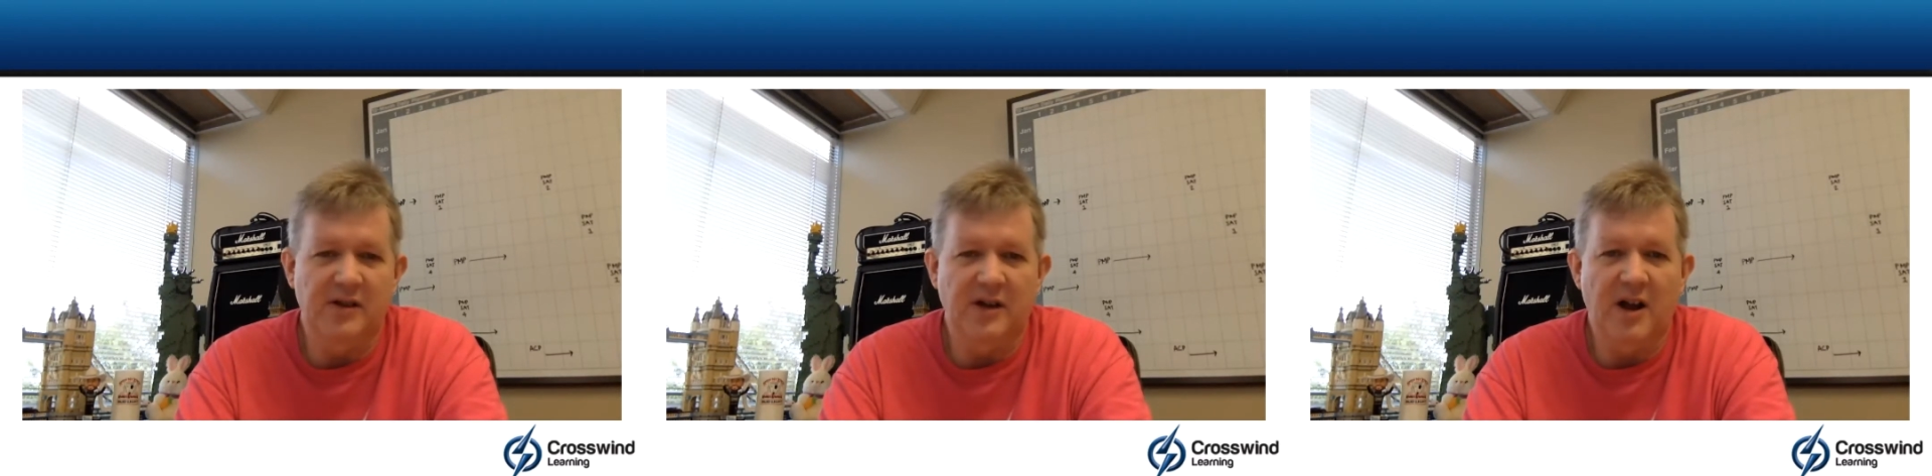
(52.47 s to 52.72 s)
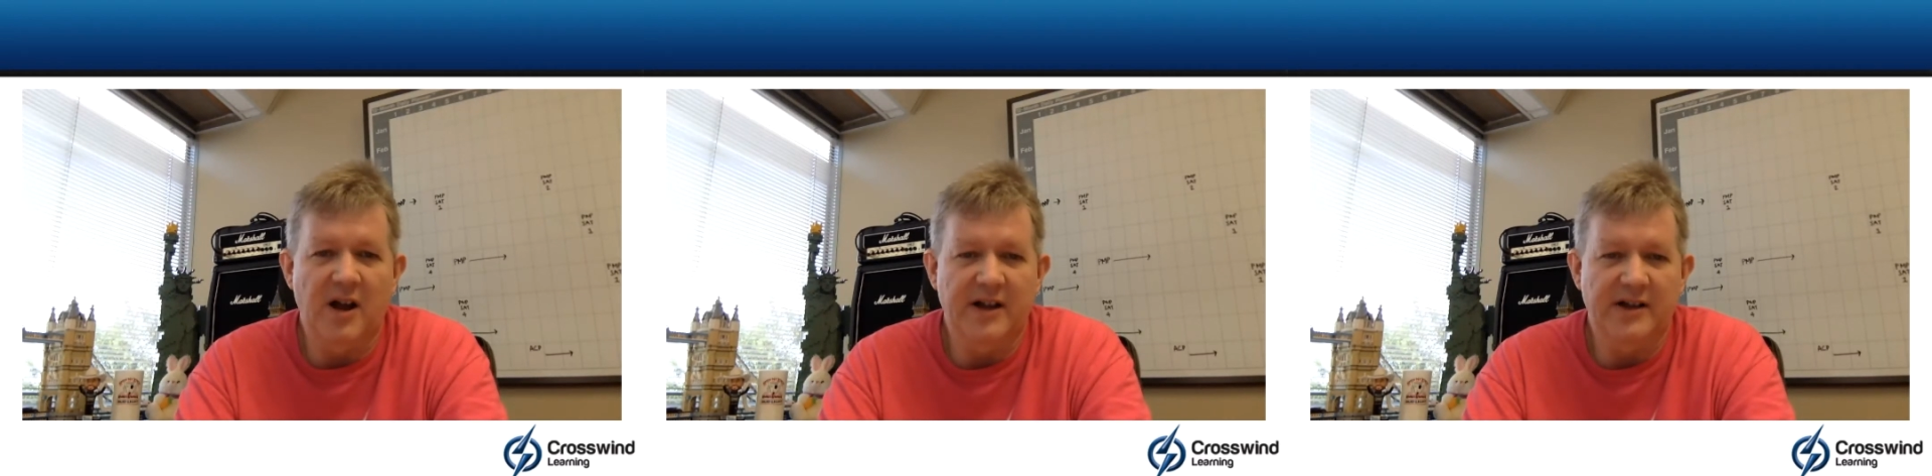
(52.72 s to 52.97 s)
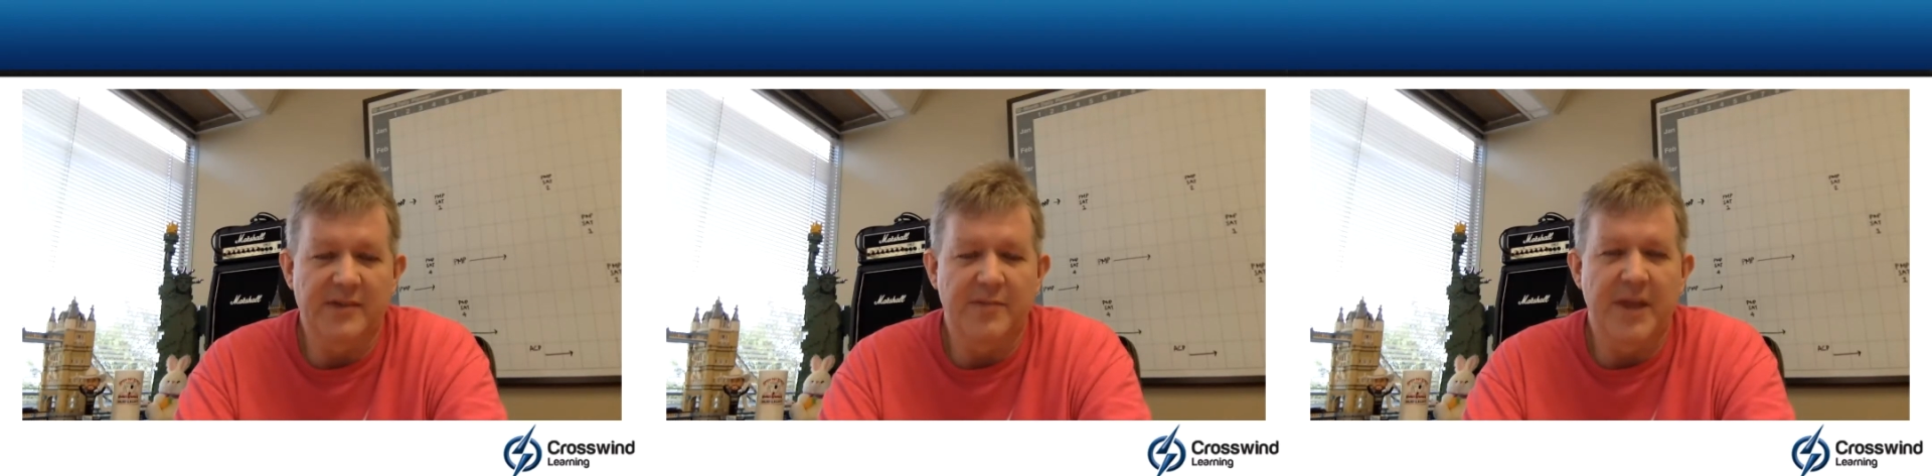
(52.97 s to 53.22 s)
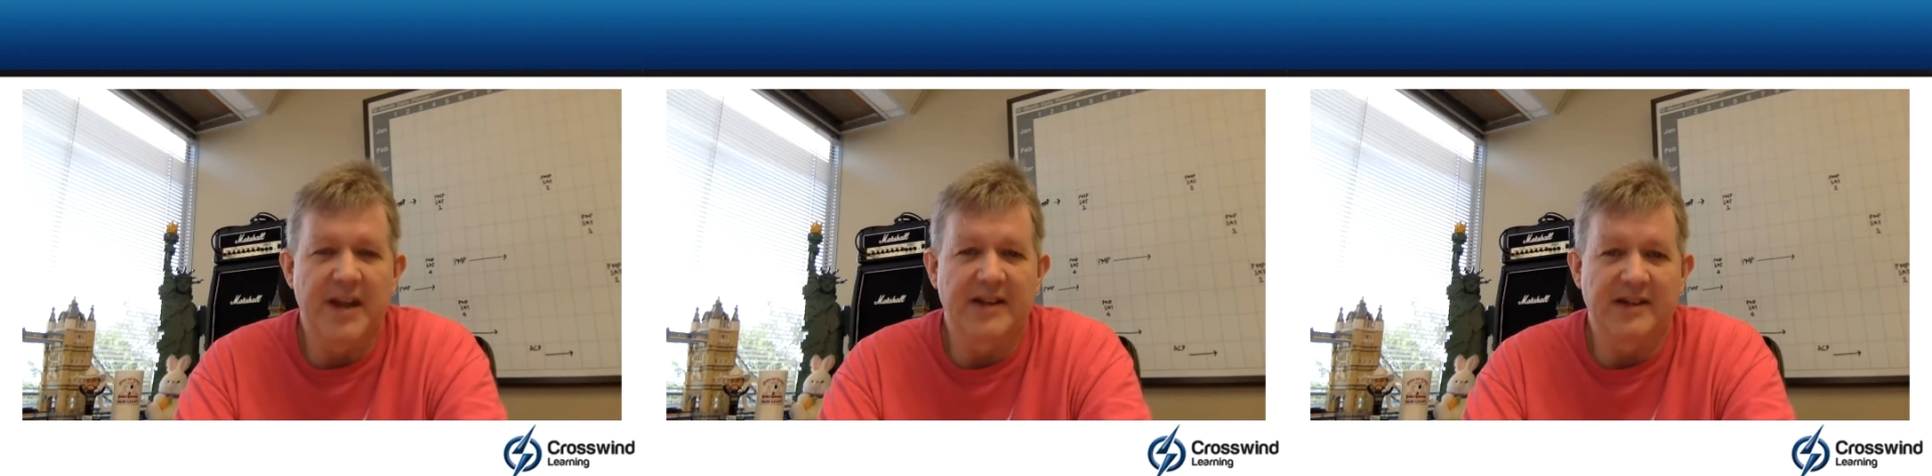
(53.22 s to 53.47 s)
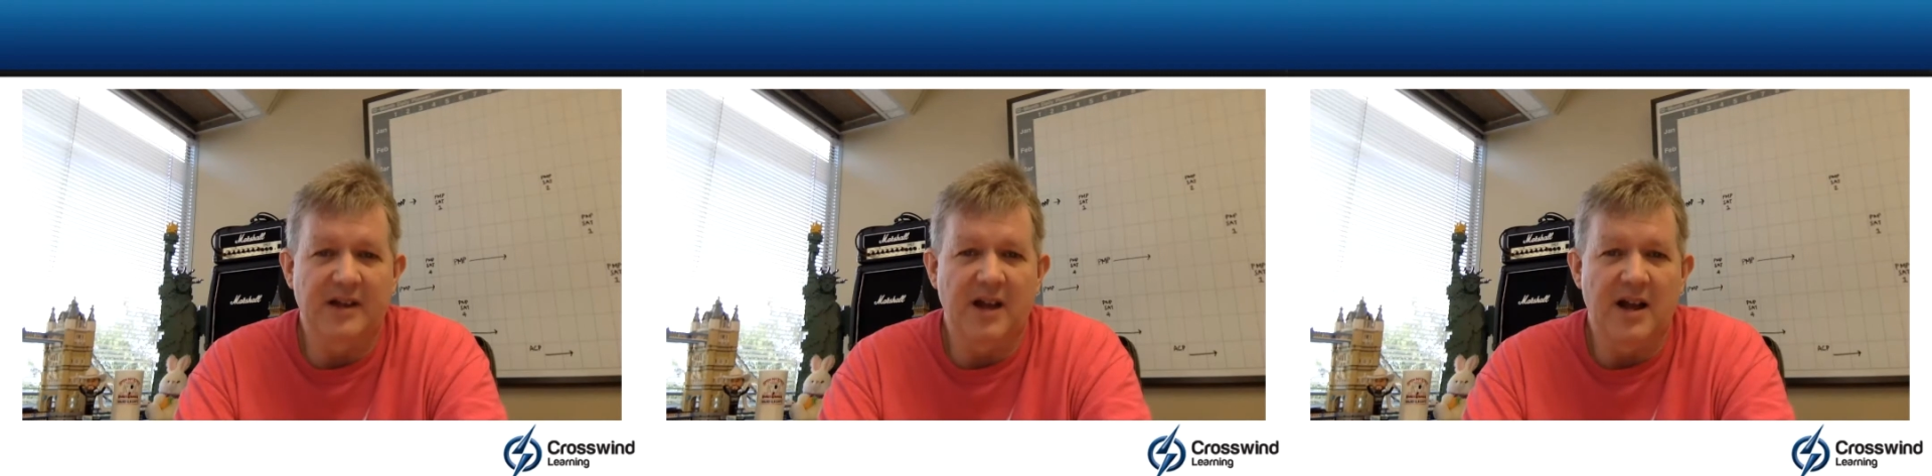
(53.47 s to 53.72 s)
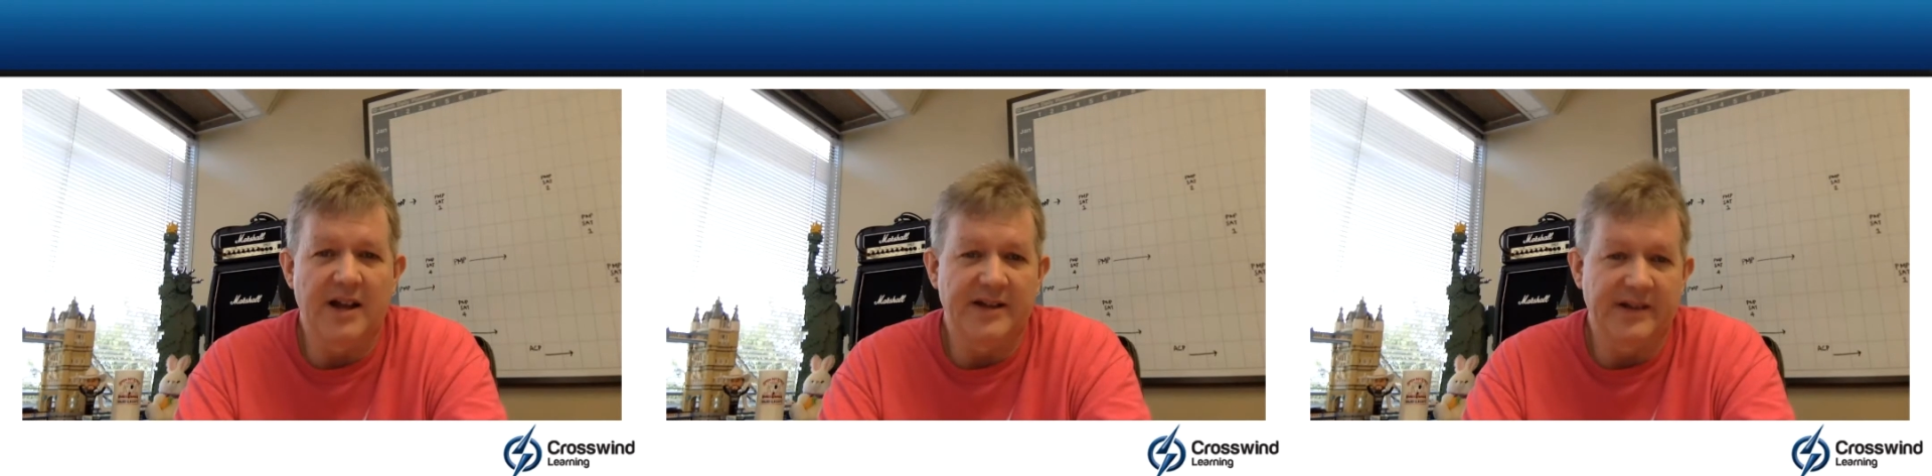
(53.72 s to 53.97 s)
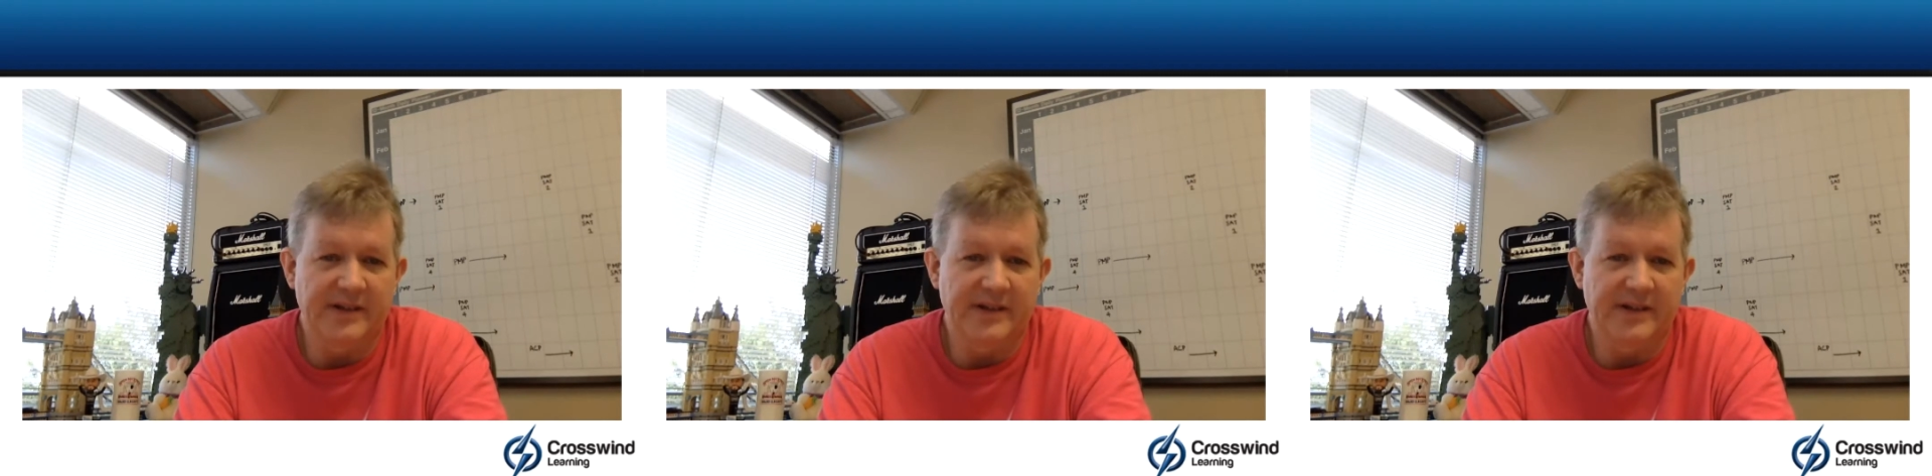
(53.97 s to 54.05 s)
and cost baselines